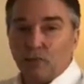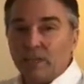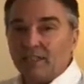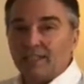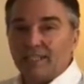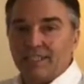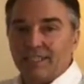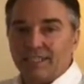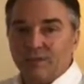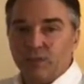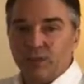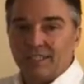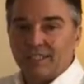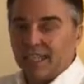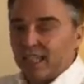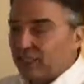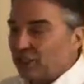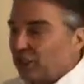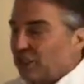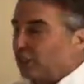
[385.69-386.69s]
Once
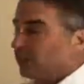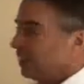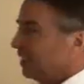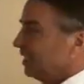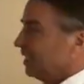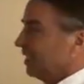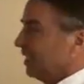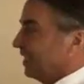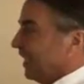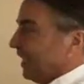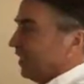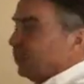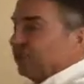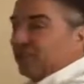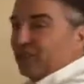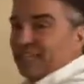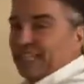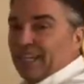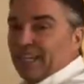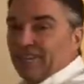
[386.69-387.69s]
engineers and
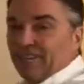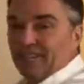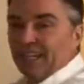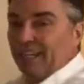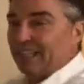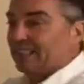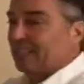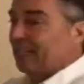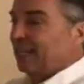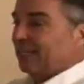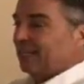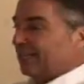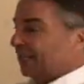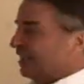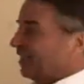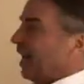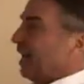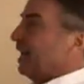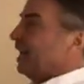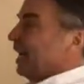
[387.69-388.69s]
designers are given this
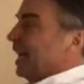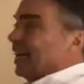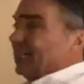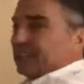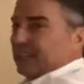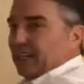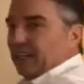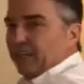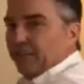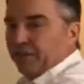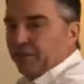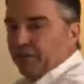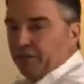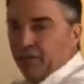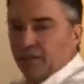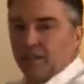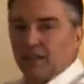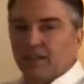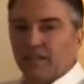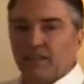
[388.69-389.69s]
design as if
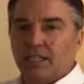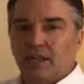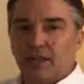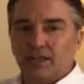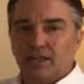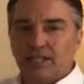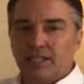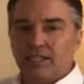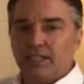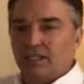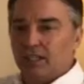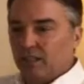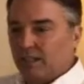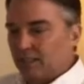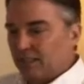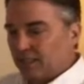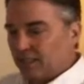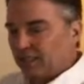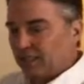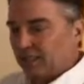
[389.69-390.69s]

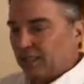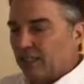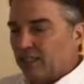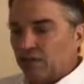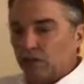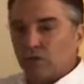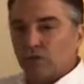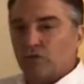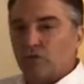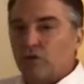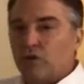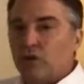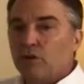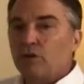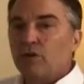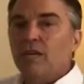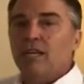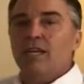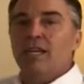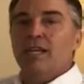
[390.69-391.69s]
these things are
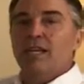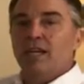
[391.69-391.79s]
true,